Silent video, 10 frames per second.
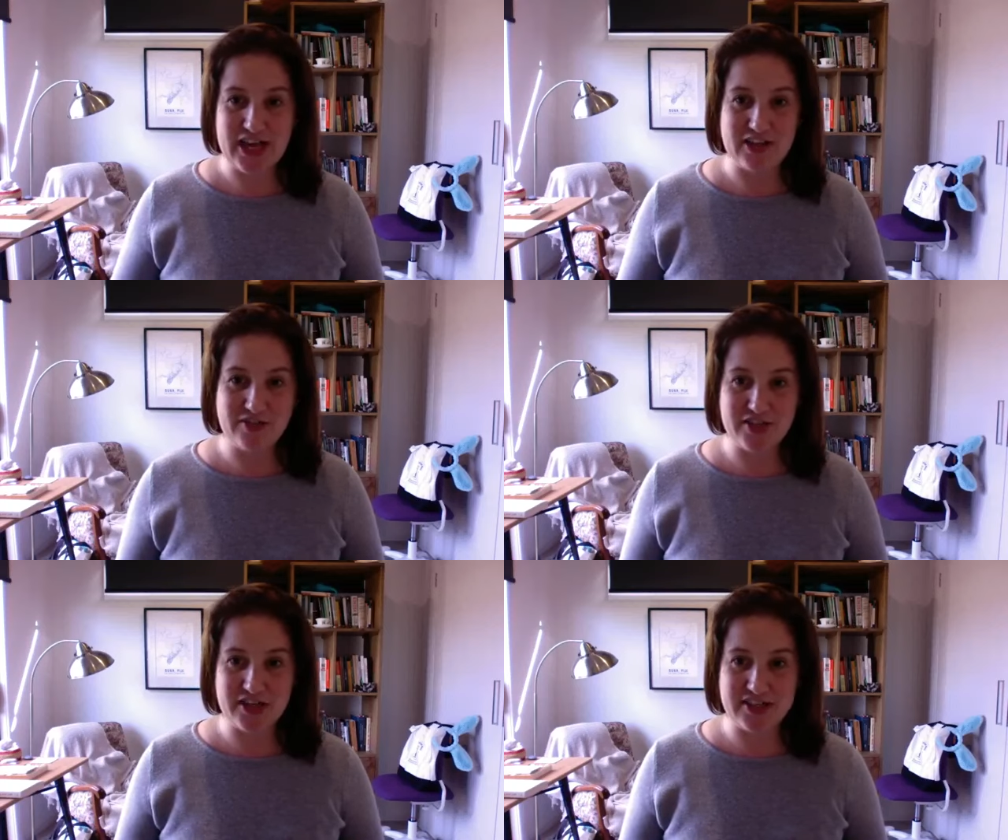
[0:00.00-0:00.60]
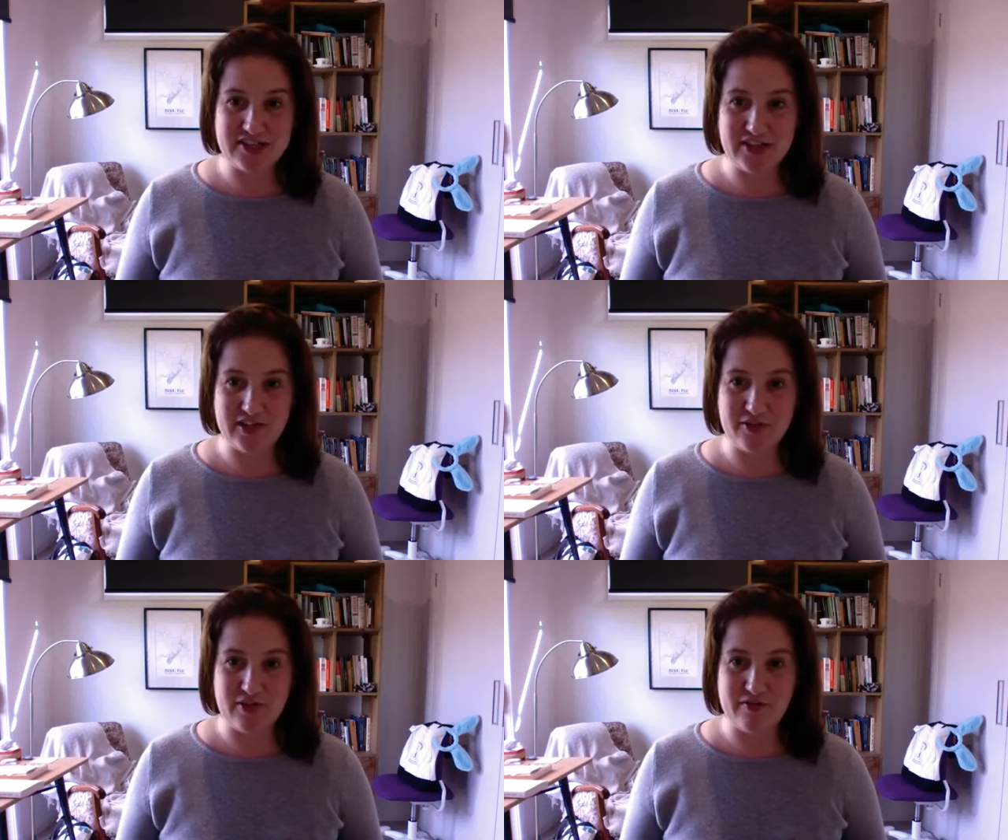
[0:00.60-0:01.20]

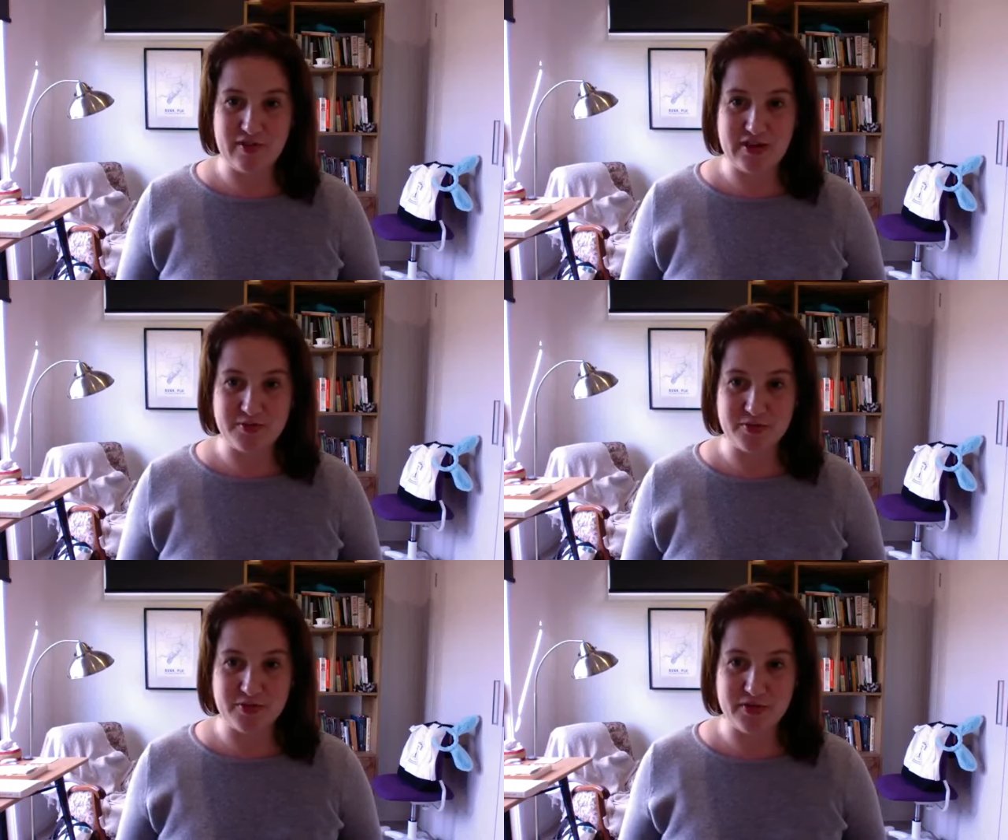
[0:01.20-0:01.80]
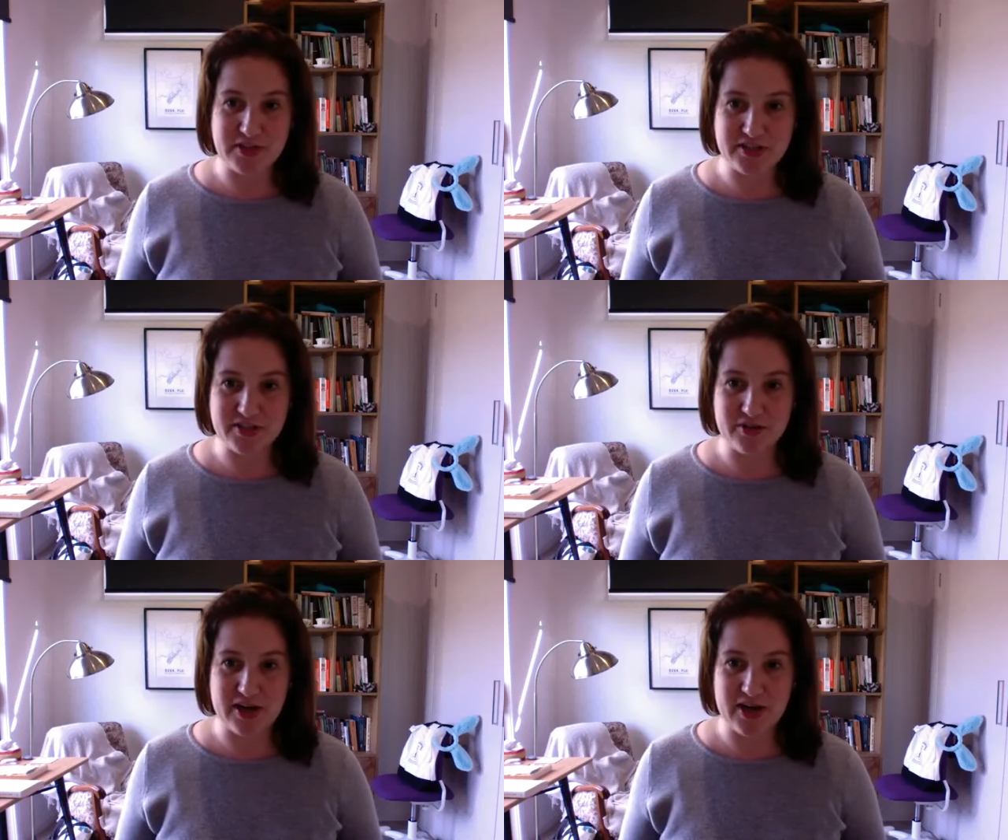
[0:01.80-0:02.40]
advertising through Facebook or
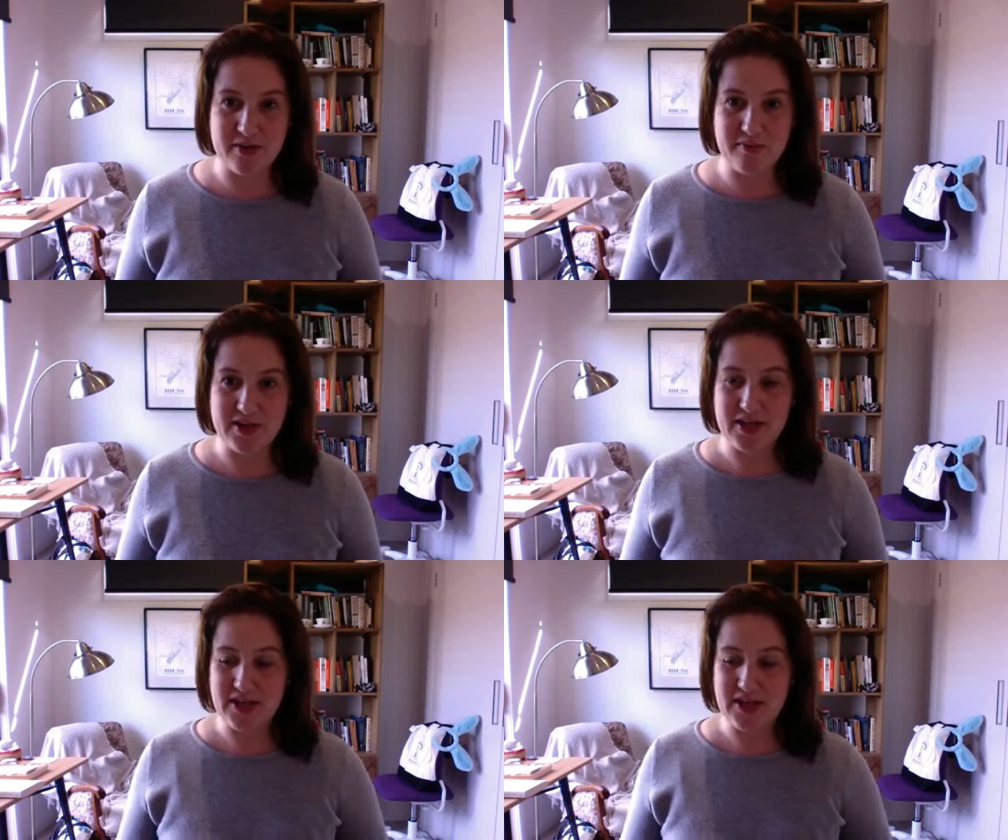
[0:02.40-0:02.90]
Instagram,